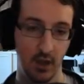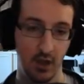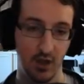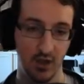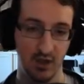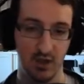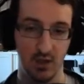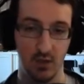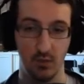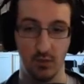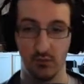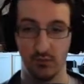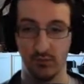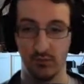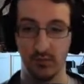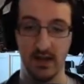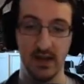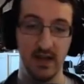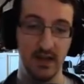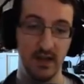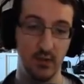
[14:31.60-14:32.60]
So
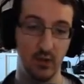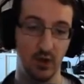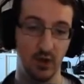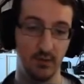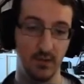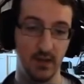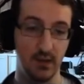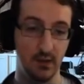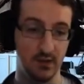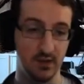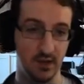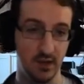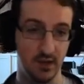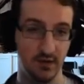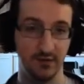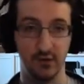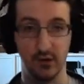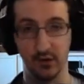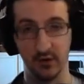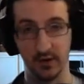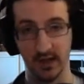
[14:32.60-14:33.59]
you want to be using your
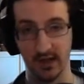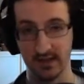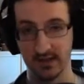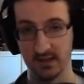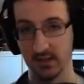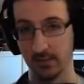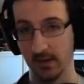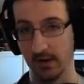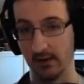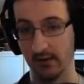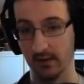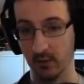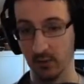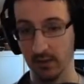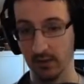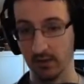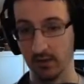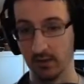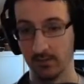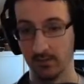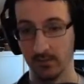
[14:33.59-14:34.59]
Photon Arts to parry
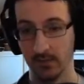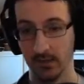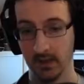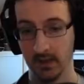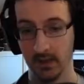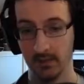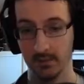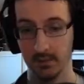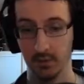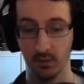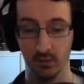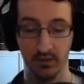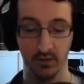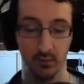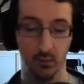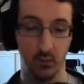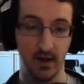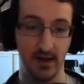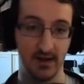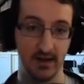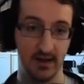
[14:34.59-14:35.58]
with. But with
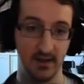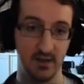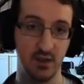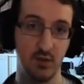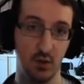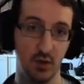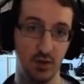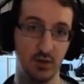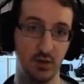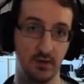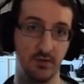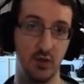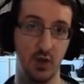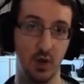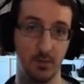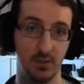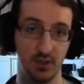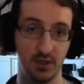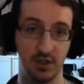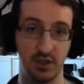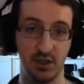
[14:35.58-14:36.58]
Wide Lance, you also have the
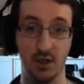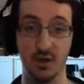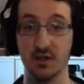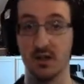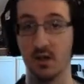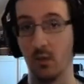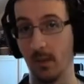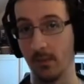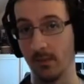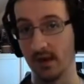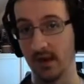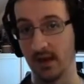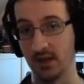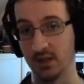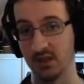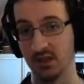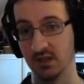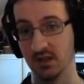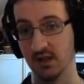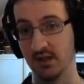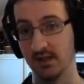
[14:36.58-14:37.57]
option to use that weapon
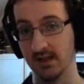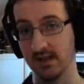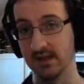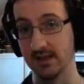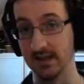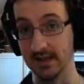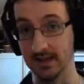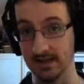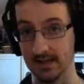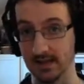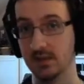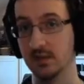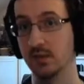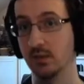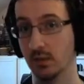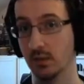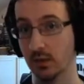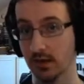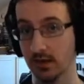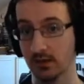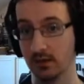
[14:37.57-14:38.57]
action and then lead into
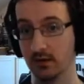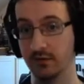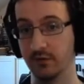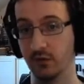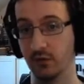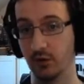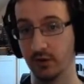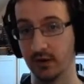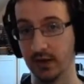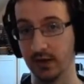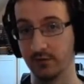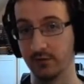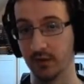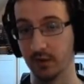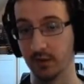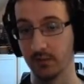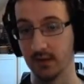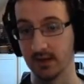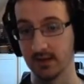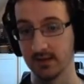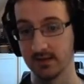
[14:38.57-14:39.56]
a Photon Art from
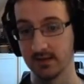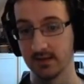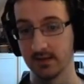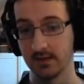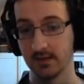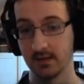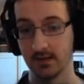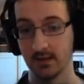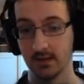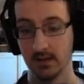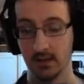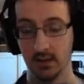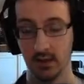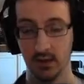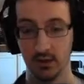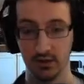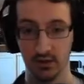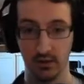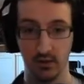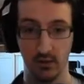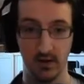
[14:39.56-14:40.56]
that.
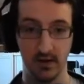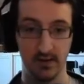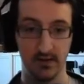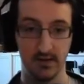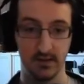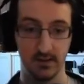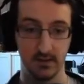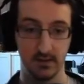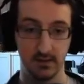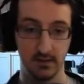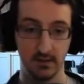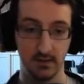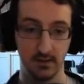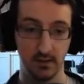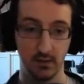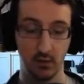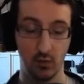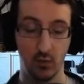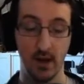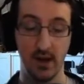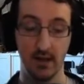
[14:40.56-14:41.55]
So there is
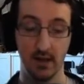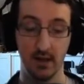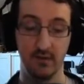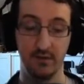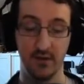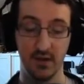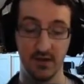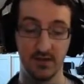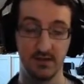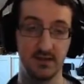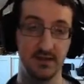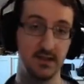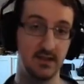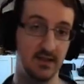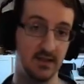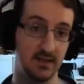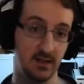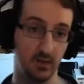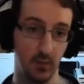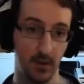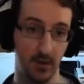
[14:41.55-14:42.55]
quite a lot of versatility
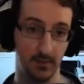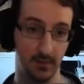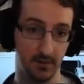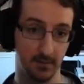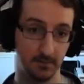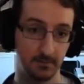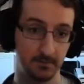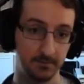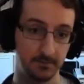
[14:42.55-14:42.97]
to the weapon.